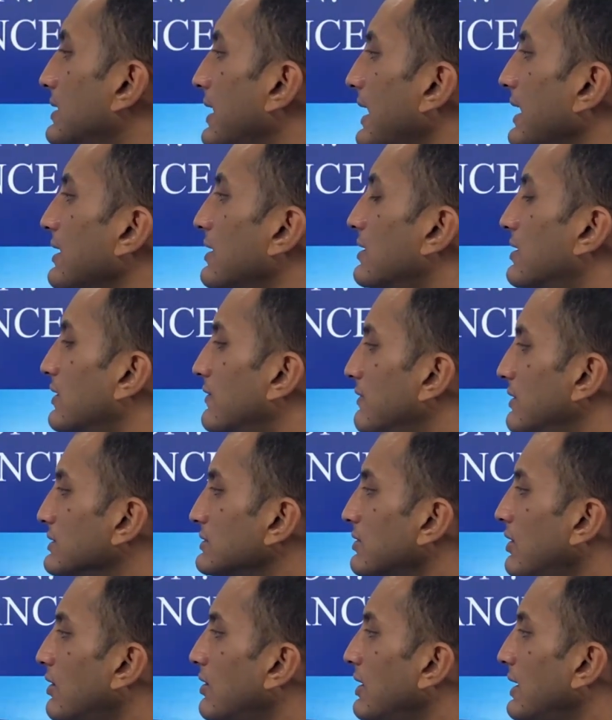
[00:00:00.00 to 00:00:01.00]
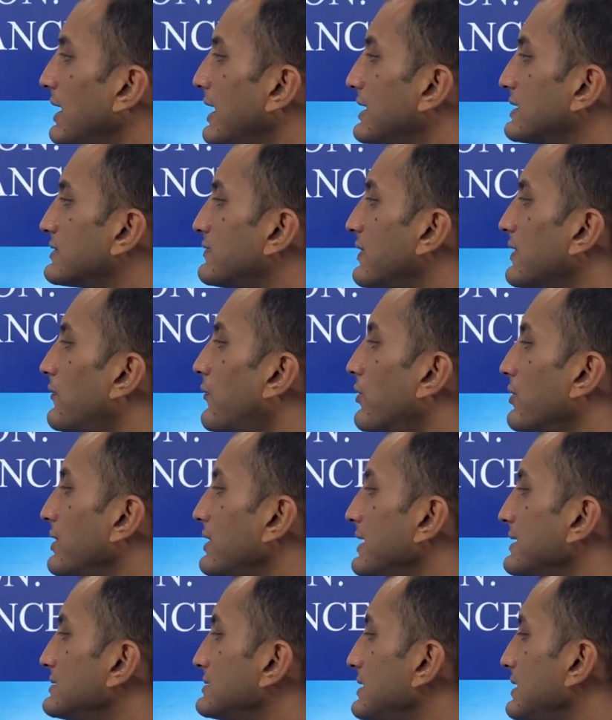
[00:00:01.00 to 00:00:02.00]
like rivers or lakes where water
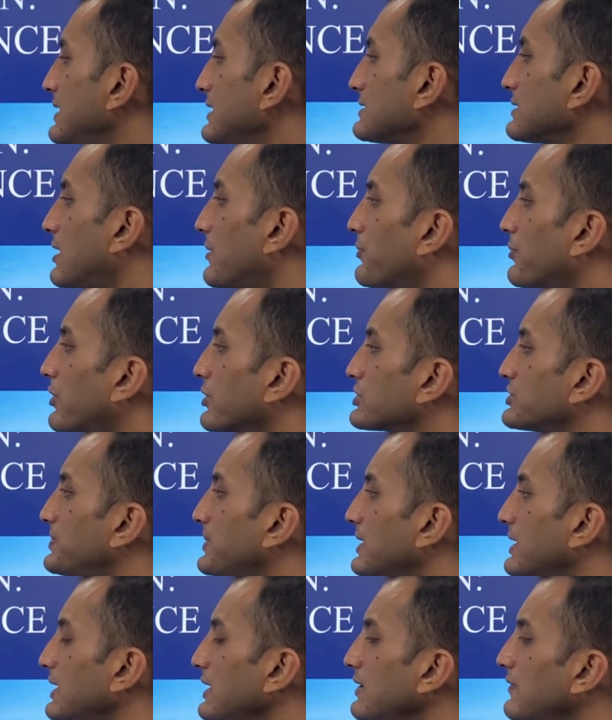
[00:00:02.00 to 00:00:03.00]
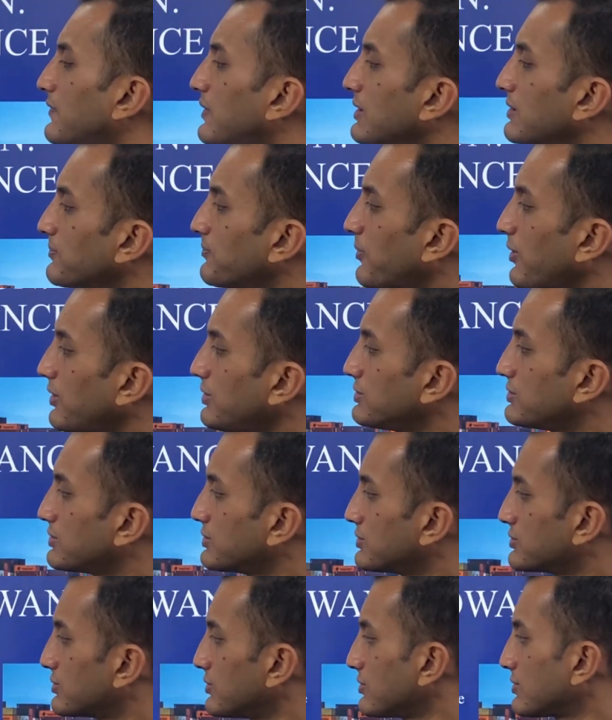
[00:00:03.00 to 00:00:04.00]
density is approximately
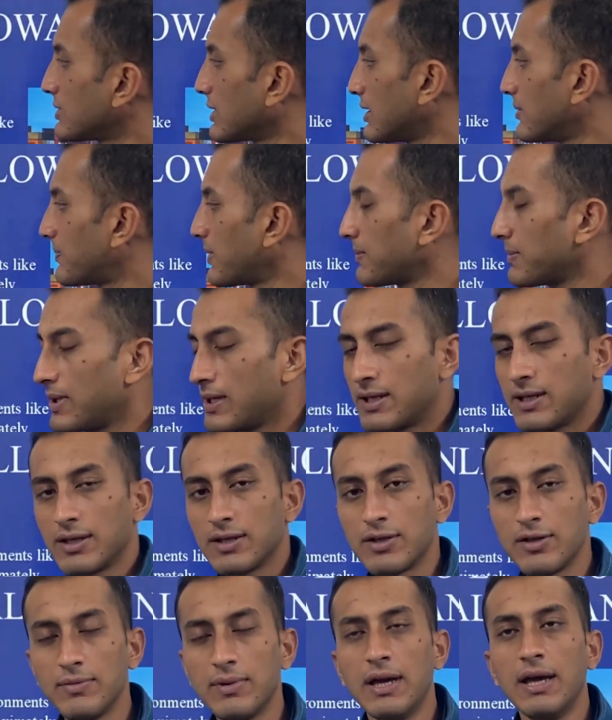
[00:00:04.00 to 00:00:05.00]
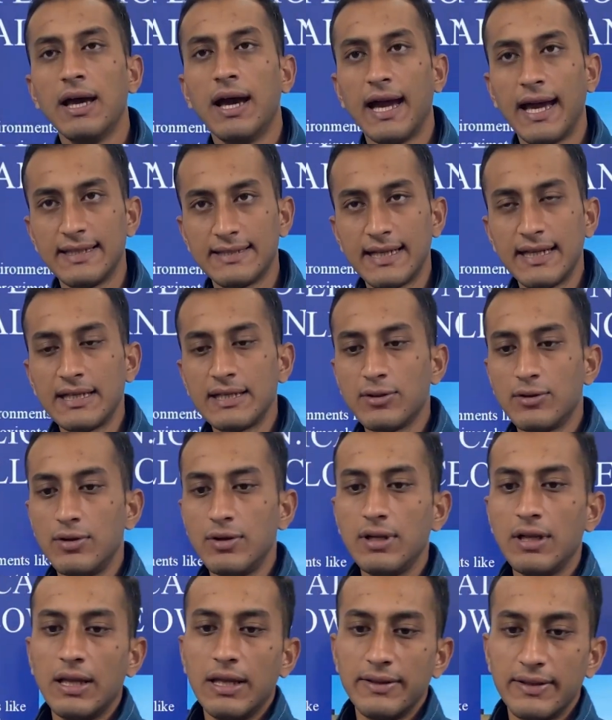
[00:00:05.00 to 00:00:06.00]
1.00 ton per meter cube. As I
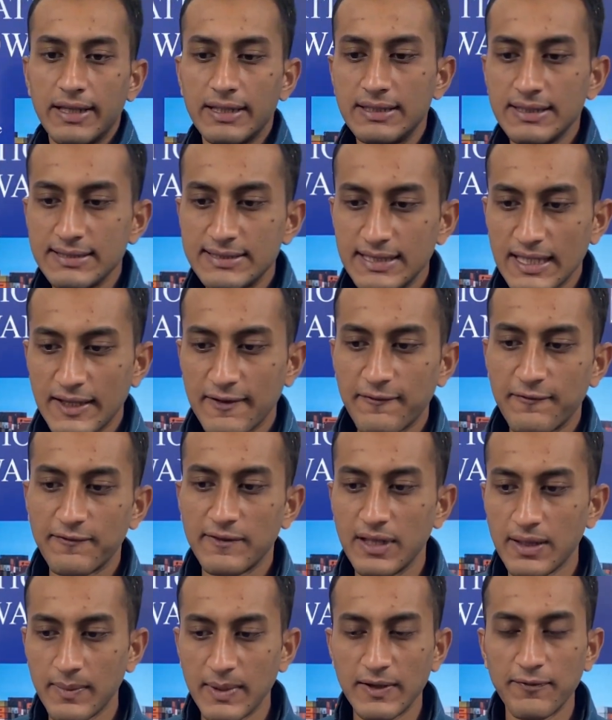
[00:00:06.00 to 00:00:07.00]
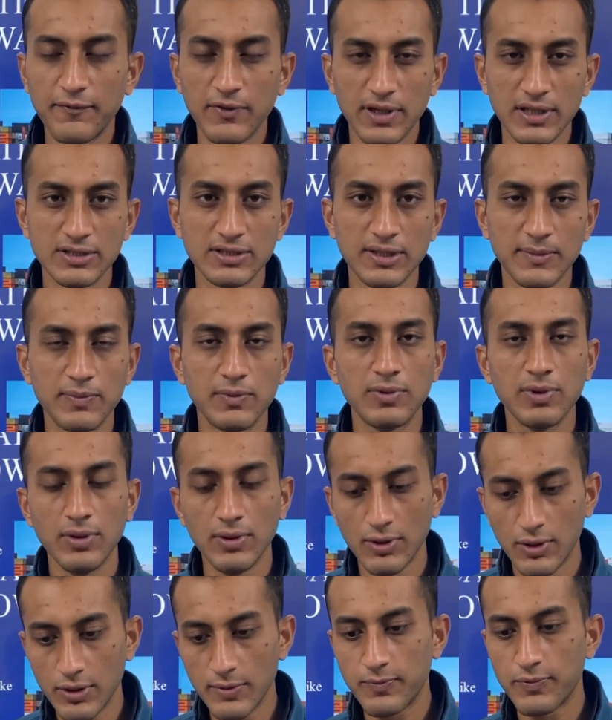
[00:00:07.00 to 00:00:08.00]
told that the safe limit for a ship to
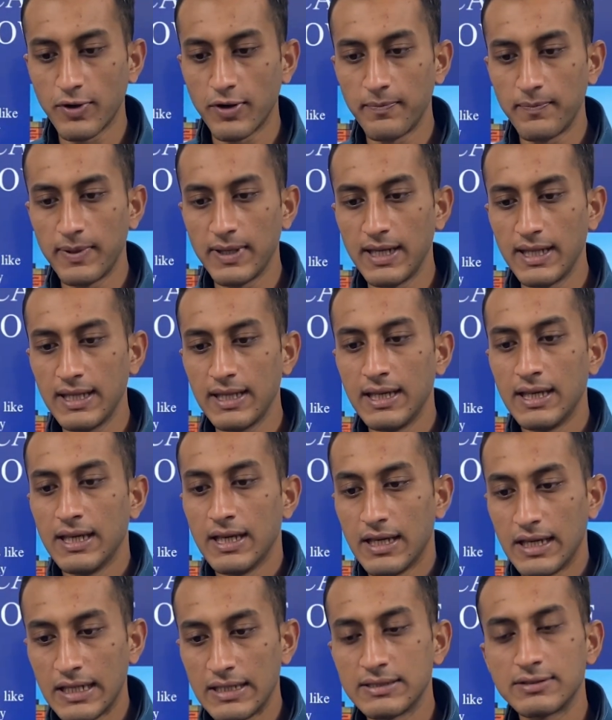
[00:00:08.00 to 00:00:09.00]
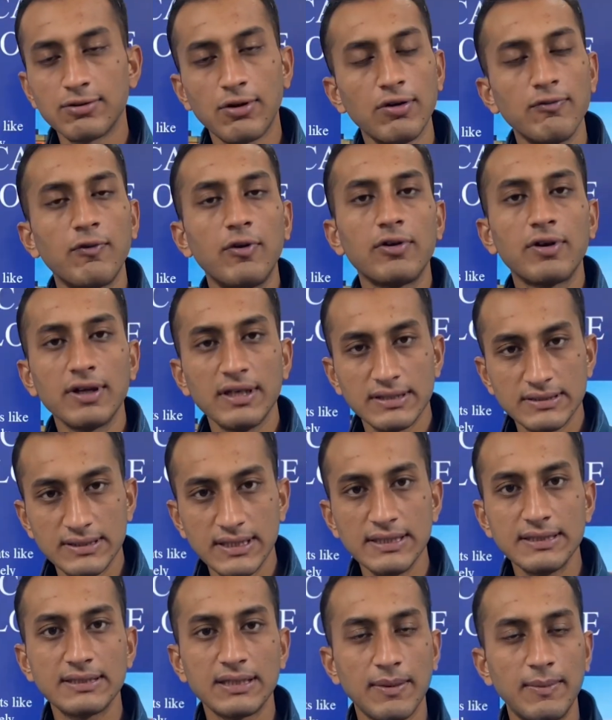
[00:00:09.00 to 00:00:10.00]
load properly in salt water is
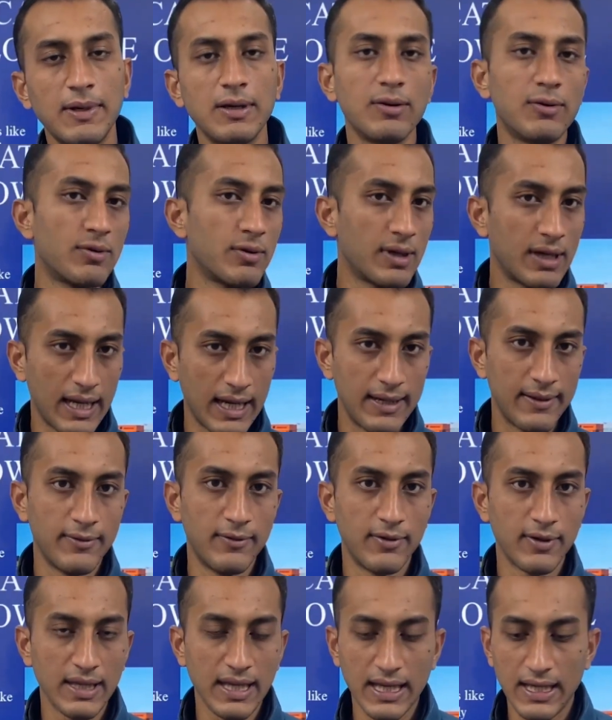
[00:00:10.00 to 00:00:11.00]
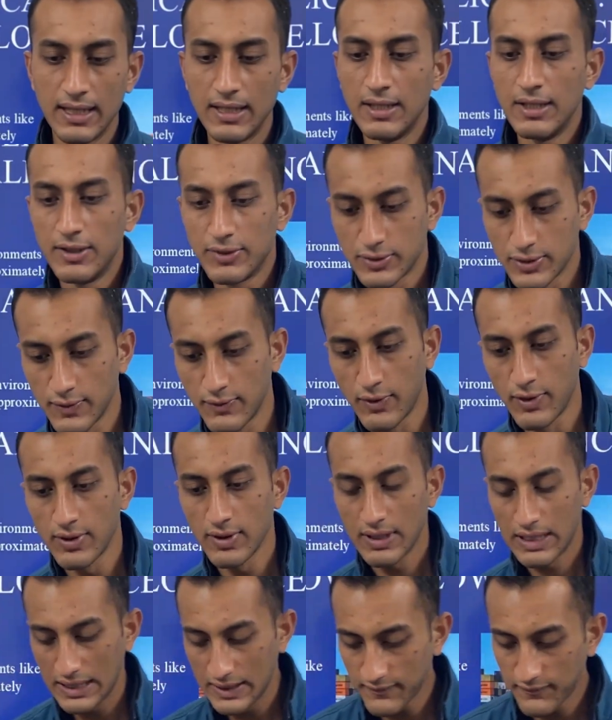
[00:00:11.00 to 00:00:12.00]
the summer load line. Okay,
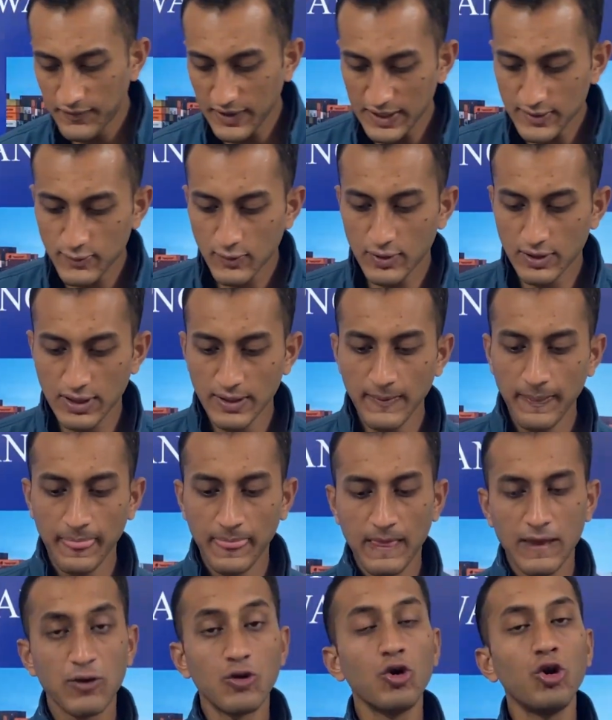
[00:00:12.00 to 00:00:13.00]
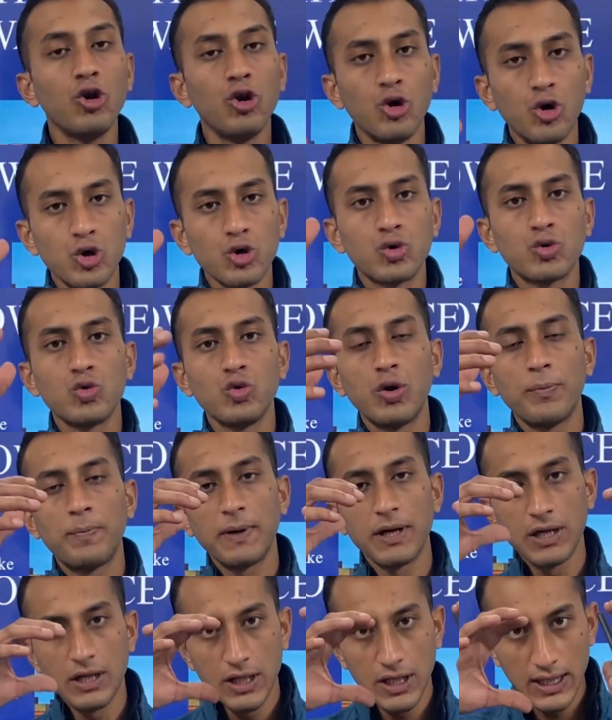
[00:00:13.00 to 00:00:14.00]
so in freshwater you load to a
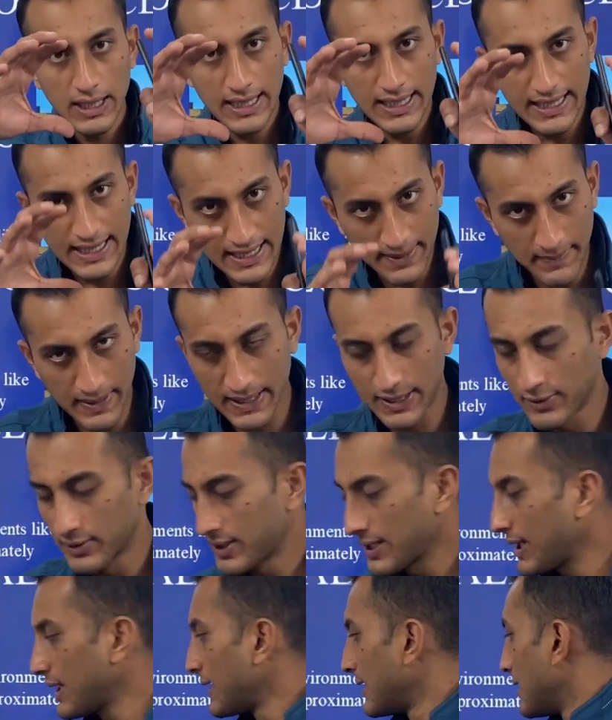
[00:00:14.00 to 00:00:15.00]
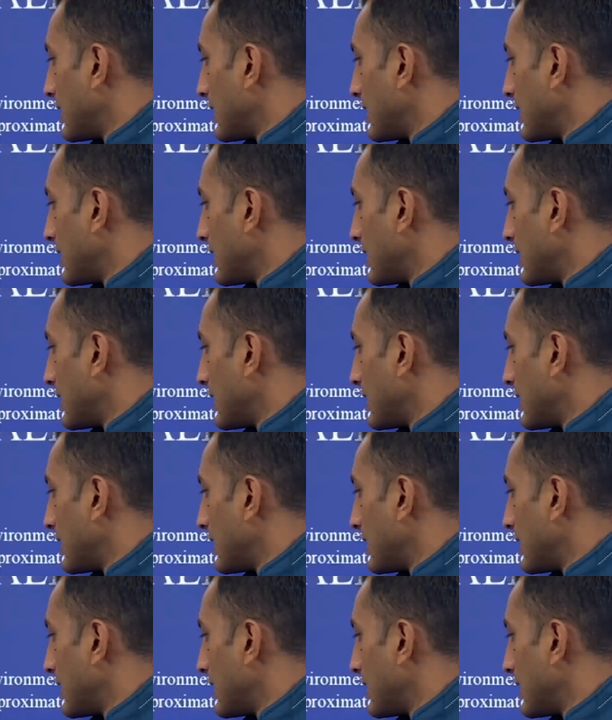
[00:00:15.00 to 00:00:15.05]
particular limit. Okay,